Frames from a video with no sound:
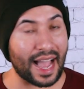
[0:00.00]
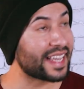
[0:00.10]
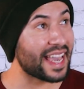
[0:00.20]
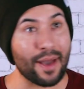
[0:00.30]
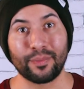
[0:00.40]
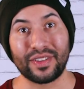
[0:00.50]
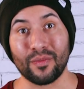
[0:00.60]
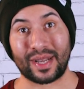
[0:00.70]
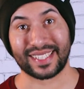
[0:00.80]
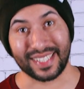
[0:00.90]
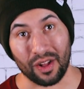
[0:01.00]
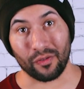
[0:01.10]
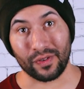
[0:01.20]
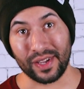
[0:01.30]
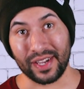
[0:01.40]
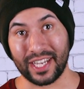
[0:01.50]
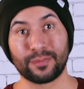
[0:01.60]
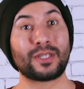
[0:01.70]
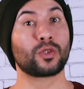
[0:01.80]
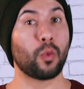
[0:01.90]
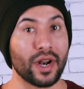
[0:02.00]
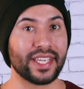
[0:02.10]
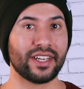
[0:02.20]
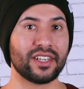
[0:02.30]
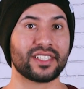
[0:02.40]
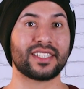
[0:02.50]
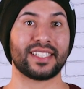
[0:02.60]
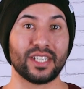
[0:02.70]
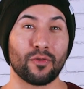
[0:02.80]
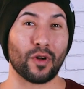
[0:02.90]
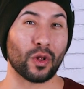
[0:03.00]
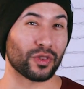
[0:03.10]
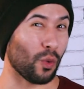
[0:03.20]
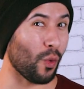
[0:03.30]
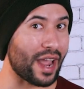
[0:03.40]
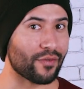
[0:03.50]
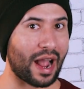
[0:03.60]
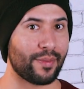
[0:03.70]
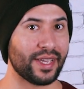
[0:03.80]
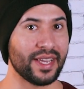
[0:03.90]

I can't believe it myself. It's been 20 years since Neo followed the White Rabbit